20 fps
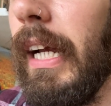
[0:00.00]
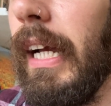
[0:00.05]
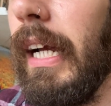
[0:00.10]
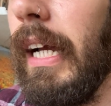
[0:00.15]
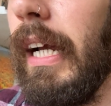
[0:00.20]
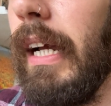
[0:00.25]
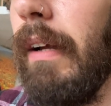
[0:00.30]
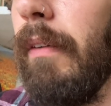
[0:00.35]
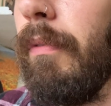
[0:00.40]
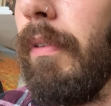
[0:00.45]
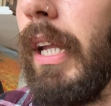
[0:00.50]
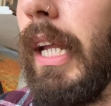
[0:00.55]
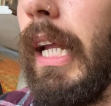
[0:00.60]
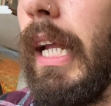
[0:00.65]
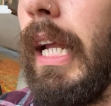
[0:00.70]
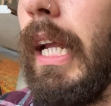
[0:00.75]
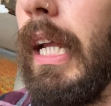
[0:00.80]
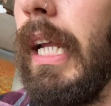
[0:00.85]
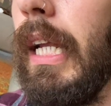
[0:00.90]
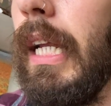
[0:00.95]
have
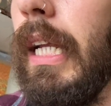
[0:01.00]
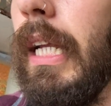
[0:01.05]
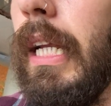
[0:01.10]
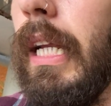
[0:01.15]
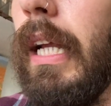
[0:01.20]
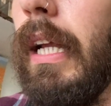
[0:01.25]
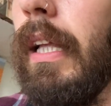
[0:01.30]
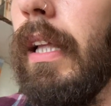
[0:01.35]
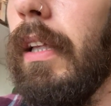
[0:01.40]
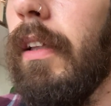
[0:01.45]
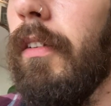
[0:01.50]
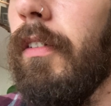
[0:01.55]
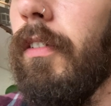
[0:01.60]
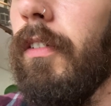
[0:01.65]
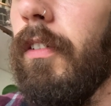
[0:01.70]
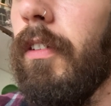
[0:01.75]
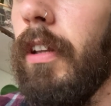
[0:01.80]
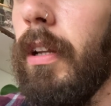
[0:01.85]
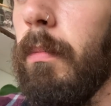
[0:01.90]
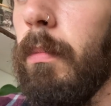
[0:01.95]
a
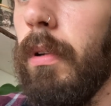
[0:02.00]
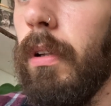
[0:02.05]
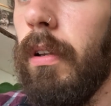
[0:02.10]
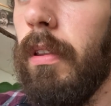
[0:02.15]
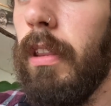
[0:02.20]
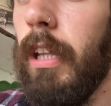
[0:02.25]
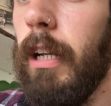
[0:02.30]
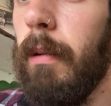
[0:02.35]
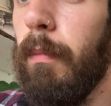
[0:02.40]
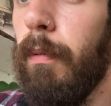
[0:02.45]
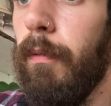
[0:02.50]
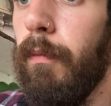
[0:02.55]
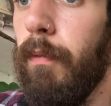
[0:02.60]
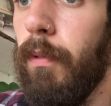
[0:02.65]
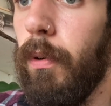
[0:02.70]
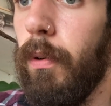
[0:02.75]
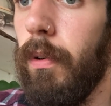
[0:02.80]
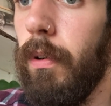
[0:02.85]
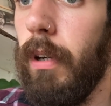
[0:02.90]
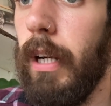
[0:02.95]
similar thing
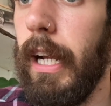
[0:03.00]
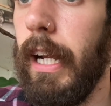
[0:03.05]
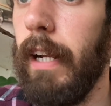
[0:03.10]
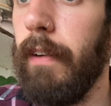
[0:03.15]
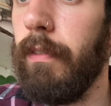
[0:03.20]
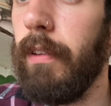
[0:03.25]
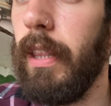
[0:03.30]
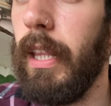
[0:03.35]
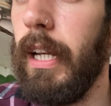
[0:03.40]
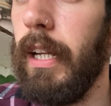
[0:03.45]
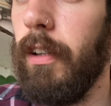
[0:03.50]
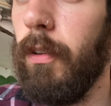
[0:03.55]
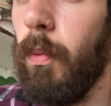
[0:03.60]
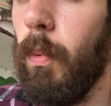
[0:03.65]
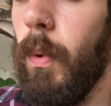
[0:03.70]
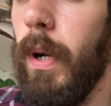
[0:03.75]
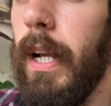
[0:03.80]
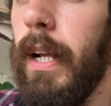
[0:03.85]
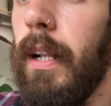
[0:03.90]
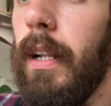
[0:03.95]
after that as
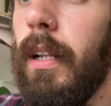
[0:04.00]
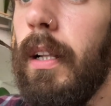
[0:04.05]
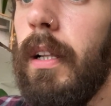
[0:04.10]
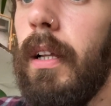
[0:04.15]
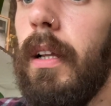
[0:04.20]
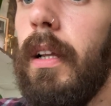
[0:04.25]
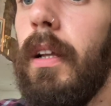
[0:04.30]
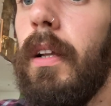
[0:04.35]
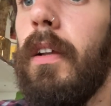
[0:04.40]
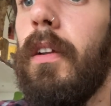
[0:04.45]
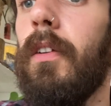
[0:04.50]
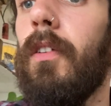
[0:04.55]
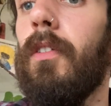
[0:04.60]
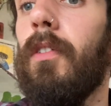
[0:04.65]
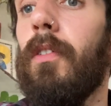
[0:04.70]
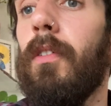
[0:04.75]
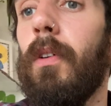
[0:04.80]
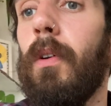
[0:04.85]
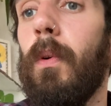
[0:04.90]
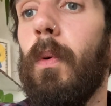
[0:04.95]
well.
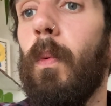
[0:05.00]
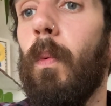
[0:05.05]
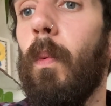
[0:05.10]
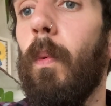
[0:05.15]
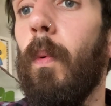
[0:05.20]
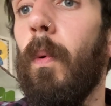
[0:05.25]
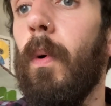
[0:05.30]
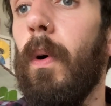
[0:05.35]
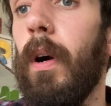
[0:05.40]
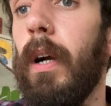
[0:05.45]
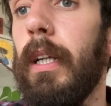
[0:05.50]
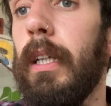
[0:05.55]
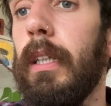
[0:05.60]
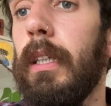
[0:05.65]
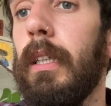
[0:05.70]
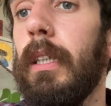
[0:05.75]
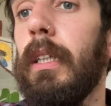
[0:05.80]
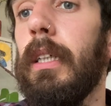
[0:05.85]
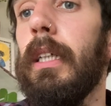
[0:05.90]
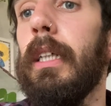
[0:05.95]
So
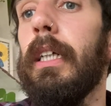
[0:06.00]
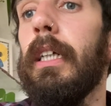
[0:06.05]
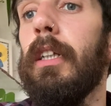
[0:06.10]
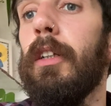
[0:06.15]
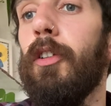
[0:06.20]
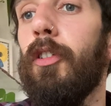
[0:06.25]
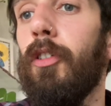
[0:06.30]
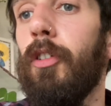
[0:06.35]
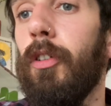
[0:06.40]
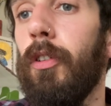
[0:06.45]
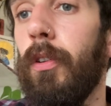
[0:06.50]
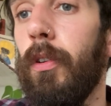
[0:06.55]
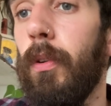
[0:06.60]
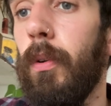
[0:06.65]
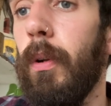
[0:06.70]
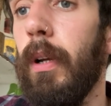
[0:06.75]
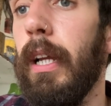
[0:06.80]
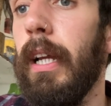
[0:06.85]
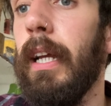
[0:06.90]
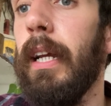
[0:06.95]
1 and
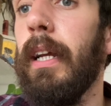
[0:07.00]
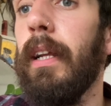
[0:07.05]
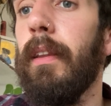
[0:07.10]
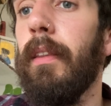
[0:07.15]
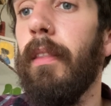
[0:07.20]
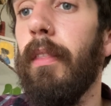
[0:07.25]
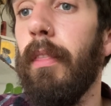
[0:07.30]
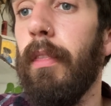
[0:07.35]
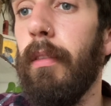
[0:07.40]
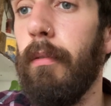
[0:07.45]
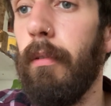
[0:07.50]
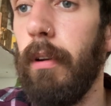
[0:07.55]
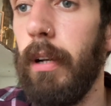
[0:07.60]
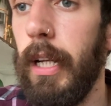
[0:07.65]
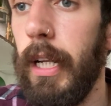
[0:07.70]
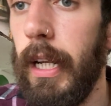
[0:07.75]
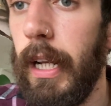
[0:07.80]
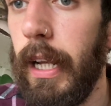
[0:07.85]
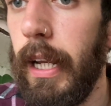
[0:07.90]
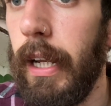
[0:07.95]
2 and
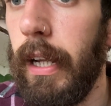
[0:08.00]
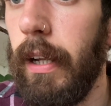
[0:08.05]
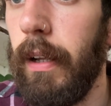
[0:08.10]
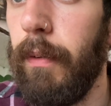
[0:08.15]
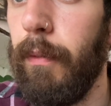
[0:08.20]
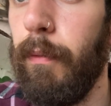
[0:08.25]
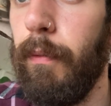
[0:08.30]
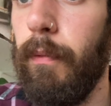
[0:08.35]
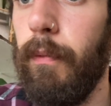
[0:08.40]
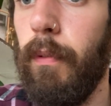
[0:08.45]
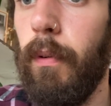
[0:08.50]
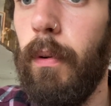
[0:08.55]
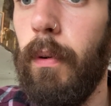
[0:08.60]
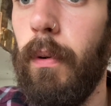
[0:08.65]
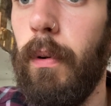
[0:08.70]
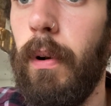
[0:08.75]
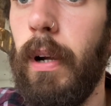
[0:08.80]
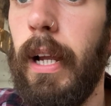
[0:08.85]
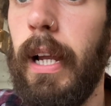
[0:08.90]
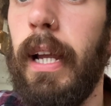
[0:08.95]
3 and
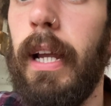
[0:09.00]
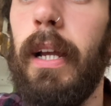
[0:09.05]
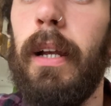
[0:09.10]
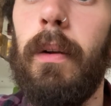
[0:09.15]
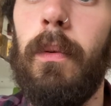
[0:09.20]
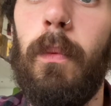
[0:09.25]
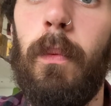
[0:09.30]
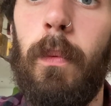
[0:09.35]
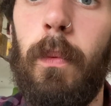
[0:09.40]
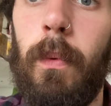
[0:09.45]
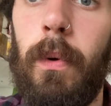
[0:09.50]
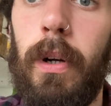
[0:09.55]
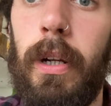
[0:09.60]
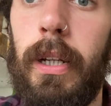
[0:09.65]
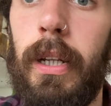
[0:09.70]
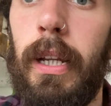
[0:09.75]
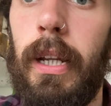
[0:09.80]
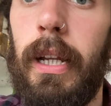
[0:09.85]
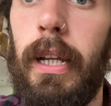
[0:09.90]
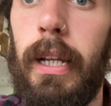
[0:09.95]
4 and
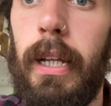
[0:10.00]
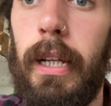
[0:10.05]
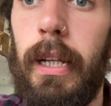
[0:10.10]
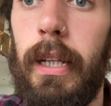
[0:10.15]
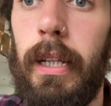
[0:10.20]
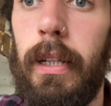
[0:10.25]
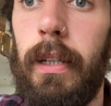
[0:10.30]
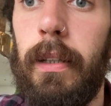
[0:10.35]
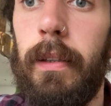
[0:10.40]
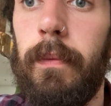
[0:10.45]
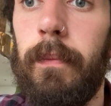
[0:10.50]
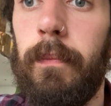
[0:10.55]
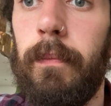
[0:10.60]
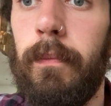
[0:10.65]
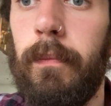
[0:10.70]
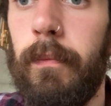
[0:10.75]
1 and.